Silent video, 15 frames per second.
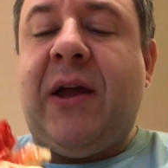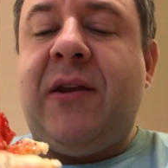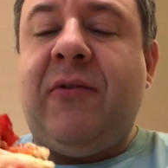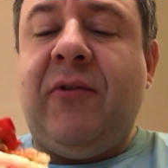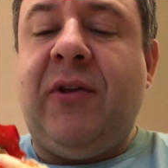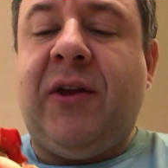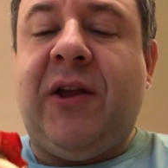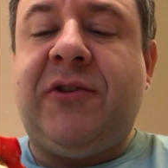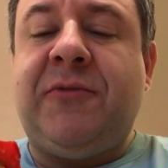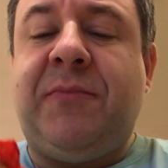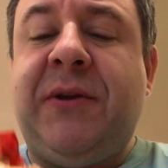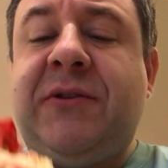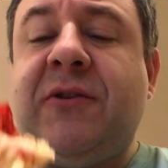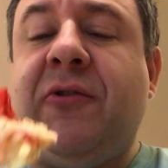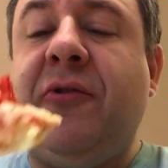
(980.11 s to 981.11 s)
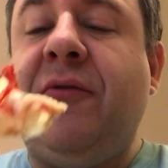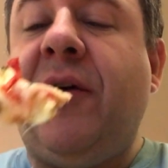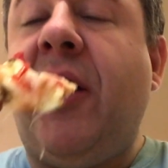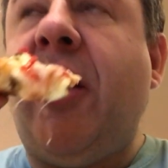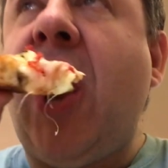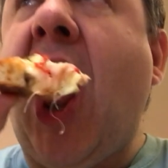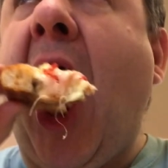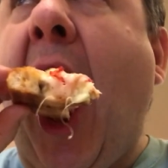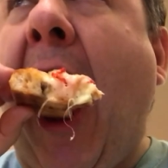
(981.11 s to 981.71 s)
kind of really gets your pizza groove on.